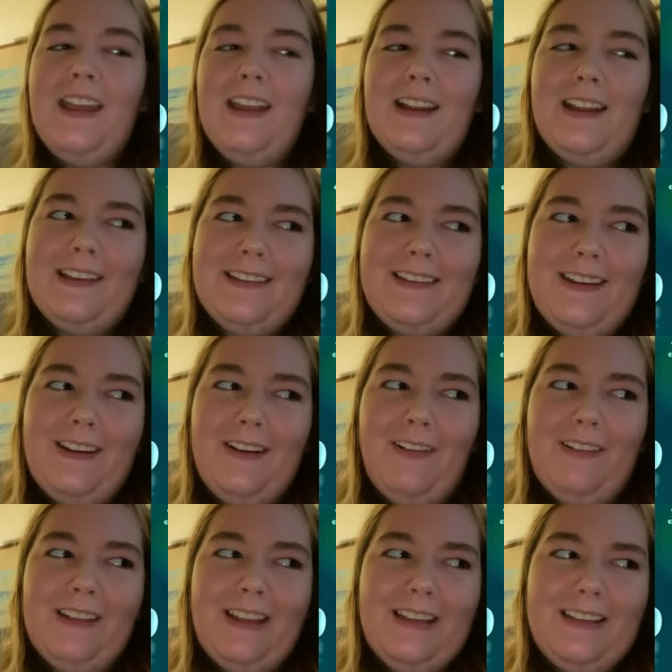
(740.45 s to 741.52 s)
because a
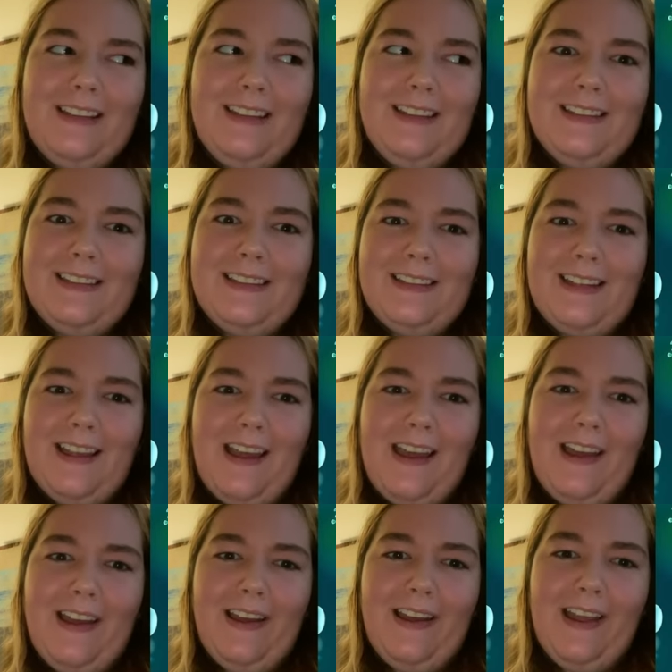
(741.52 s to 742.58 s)
lot of these
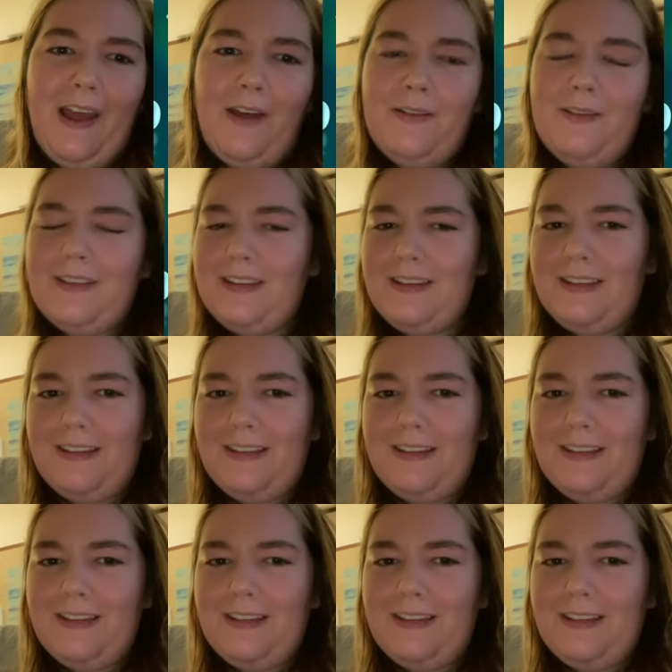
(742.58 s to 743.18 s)
health